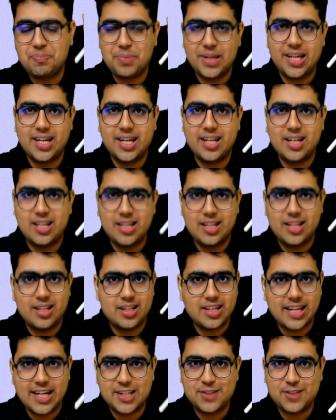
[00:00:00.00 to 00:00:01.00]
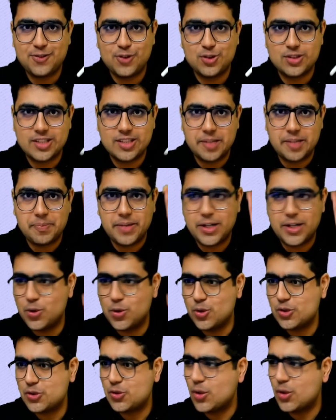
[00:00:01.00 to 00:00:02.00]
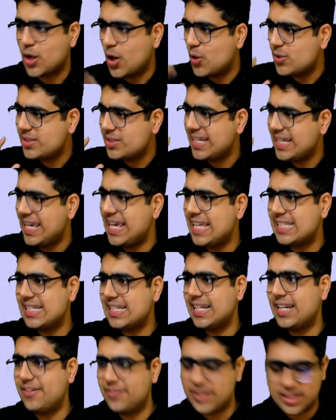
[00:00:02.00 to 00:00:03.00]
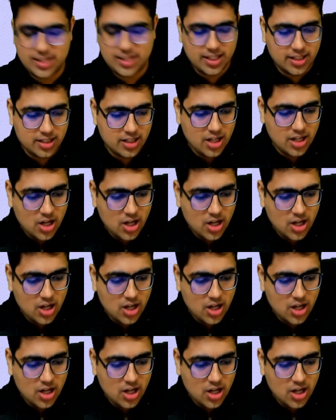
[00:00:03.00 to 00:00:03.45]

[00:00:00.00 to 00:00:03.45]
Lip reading: P&L, cash flow statement, notes to accounts, each and everything.